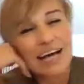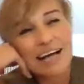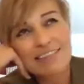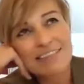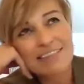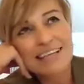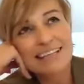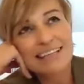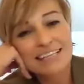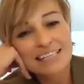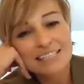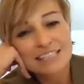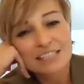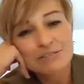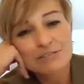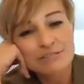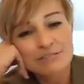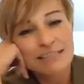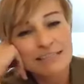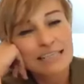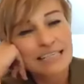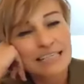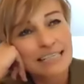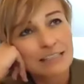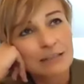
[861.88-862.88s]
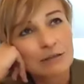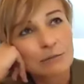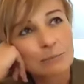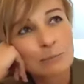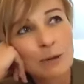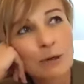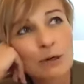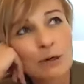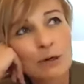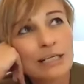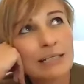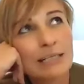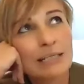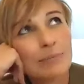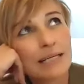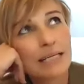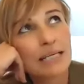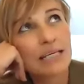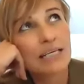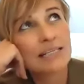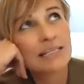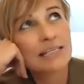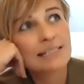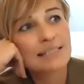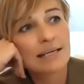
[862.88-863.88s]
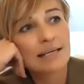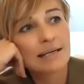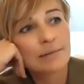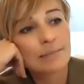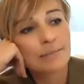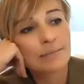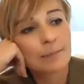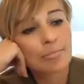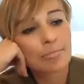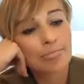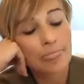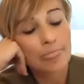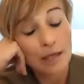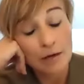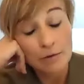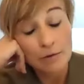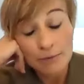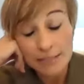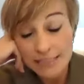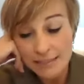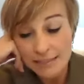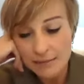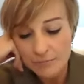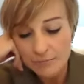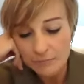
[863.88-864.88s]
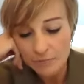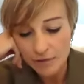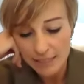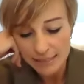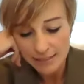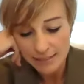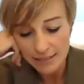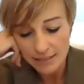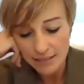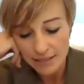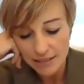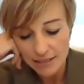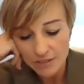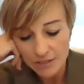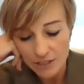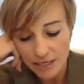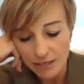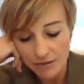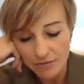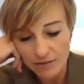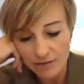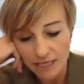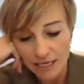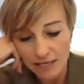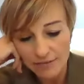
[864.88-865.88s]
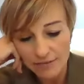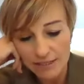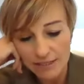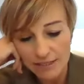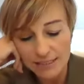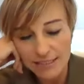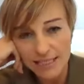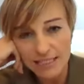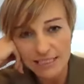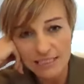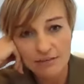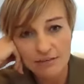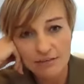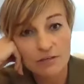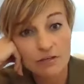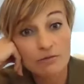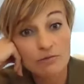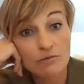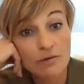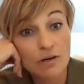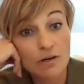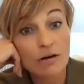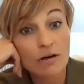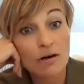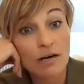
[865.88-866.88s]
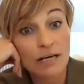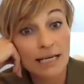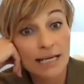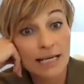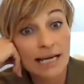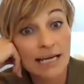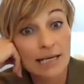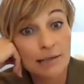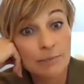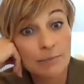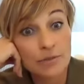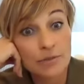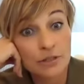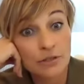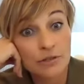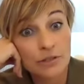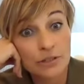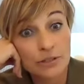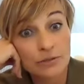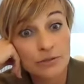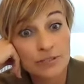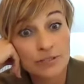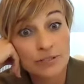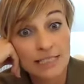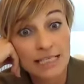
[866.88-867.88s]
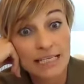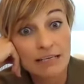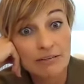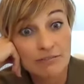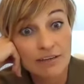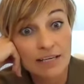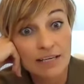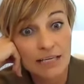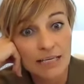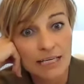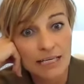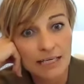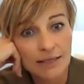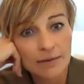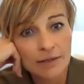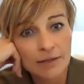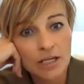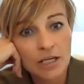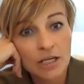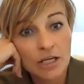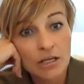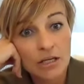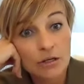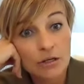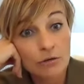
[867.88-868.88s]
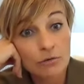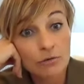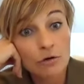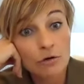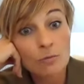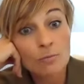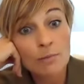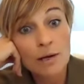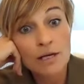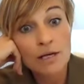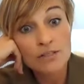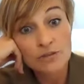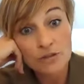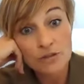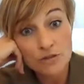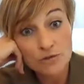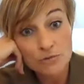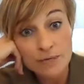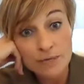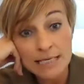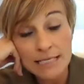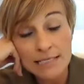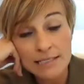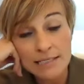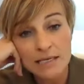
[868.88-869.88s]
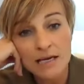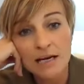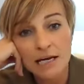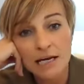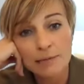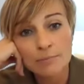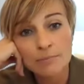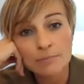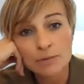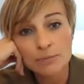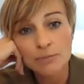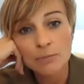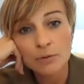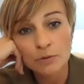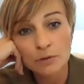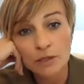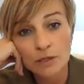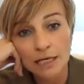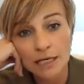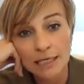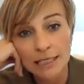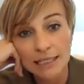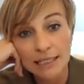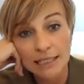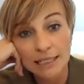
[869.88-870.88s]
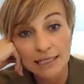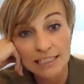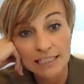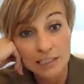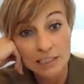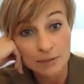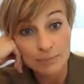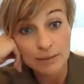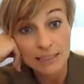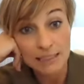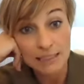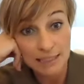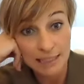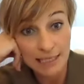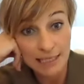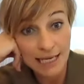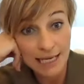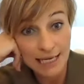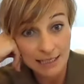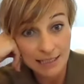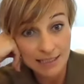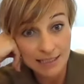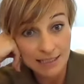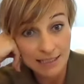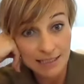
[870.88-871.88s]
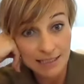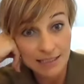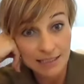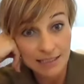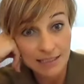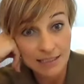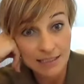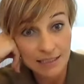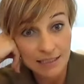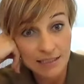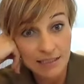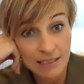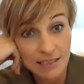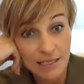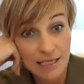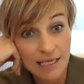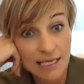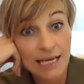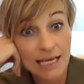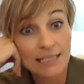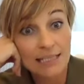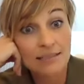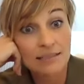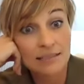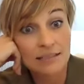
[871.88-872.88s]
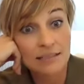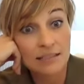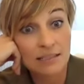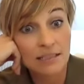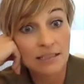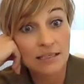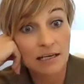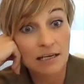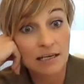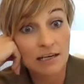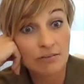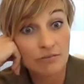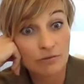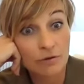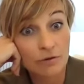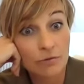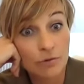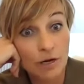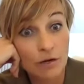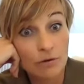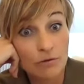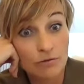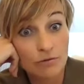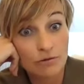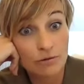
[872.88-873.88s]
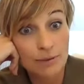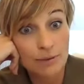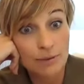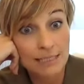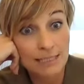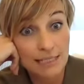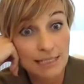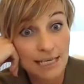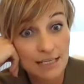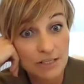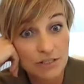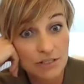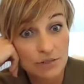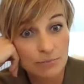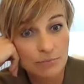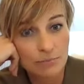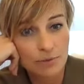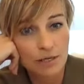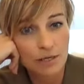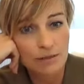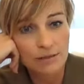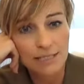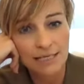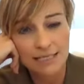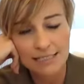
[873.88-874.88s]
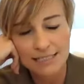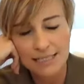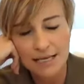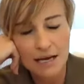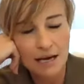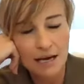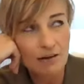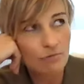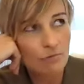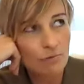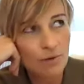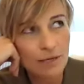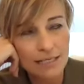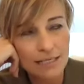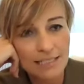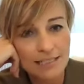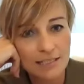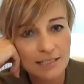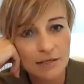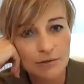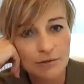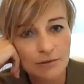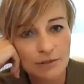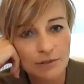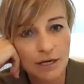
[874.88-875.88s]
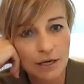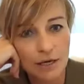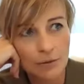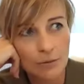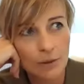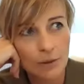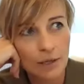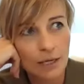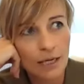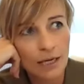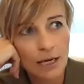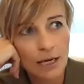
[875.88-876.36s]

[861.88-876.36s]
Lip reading: I think that's a really good point, because there is some research out there that says if you've got a Games on your CV, you're almost 3 times more likely to be selected as the candidate if you go through a selection process. I really don't know